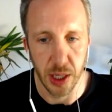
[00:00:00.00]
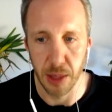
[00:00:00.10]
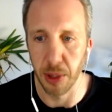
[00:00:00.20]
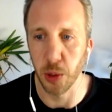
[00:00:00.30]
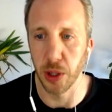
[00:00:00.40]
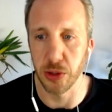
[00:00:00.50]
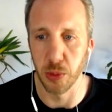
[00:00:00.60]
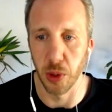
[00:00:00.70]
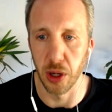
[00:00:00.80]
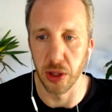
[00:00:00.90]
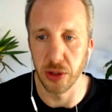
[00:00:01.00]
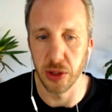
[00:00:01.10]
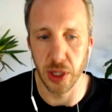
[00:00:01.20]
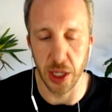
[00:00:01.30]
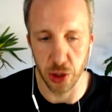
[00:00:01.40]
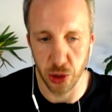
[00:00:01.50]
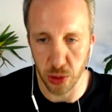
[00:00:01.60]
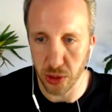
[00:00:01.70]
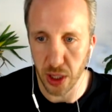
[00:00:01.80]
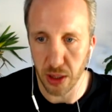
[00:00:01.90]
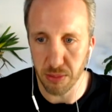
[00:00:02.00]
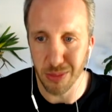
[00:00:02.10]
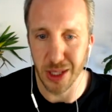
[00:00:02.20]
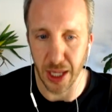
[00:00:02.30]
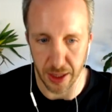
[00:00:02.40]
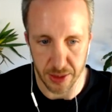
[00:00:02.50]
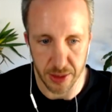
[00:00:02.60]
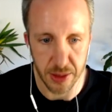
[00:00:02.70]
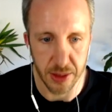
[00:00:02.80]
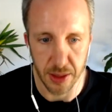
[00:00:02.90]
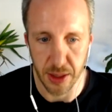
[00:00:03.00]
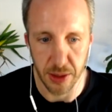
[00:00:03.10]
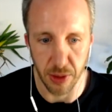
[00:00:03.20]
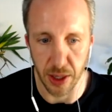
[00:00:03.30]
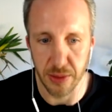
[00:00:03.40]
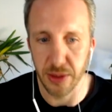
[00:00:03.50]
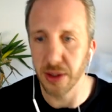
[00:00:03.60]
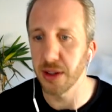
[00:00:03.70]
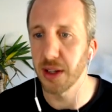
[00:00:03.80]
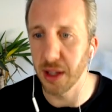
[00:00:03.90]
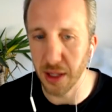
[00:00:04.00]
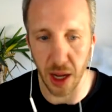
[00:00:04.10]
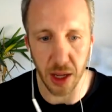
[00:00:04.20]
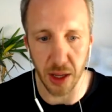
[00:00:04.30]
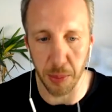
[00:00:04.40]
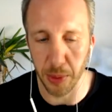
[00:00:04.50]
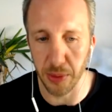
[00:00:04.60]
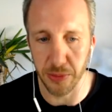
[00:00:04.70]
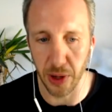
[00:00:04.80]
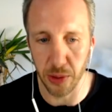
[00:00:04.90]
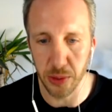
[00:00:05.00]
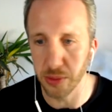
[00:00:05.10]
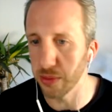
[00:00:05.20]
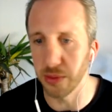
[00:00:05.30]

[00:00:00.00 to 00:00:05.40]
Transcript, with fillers: My question was, is short term? Yes, right. Cut upper funnel,